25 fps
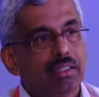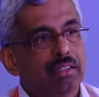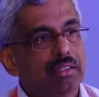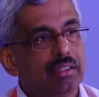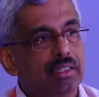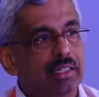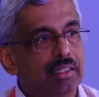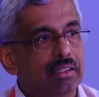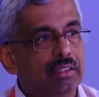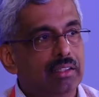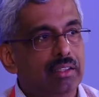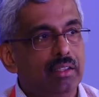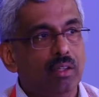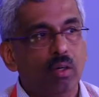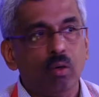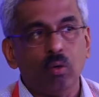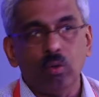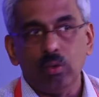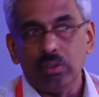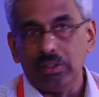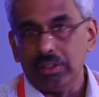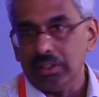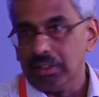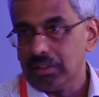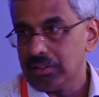than the
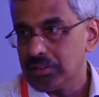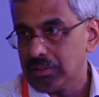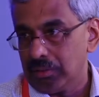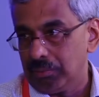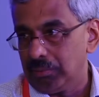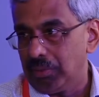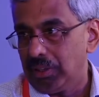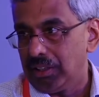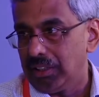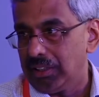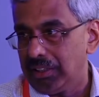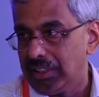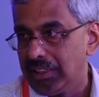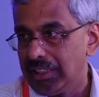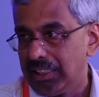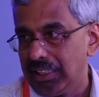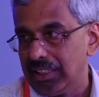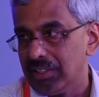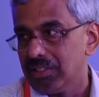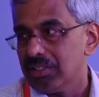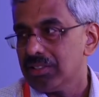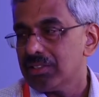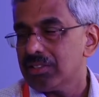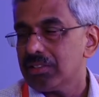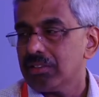older thrombolytic agents.